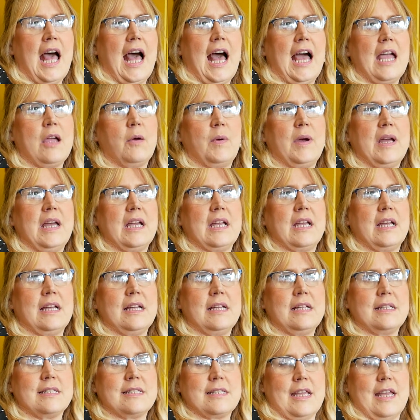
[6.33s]
I work
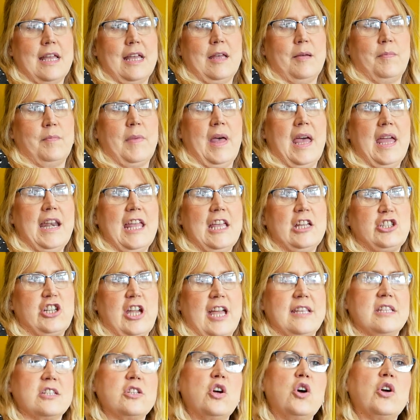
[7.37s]
at
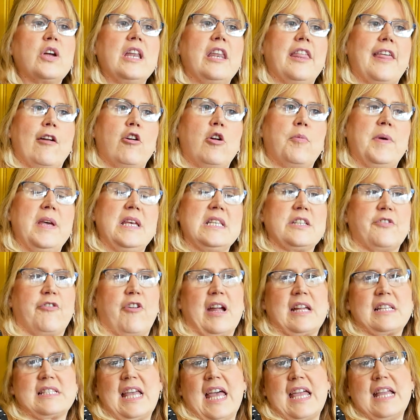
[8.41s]
NHS Talking Therapies
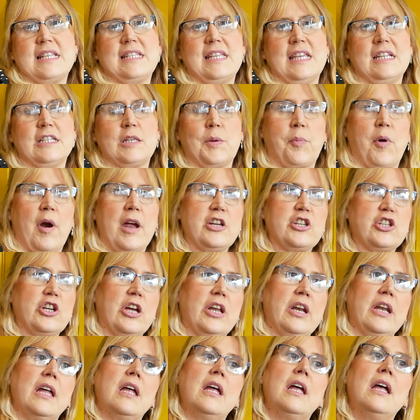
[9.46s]
for anxiety and
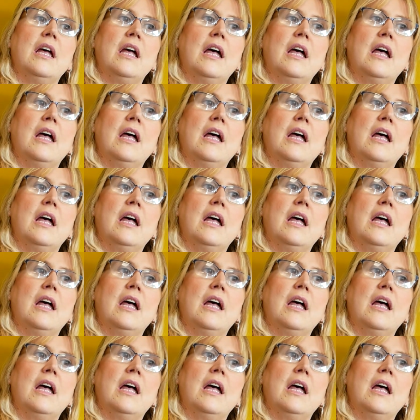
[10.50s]
depression.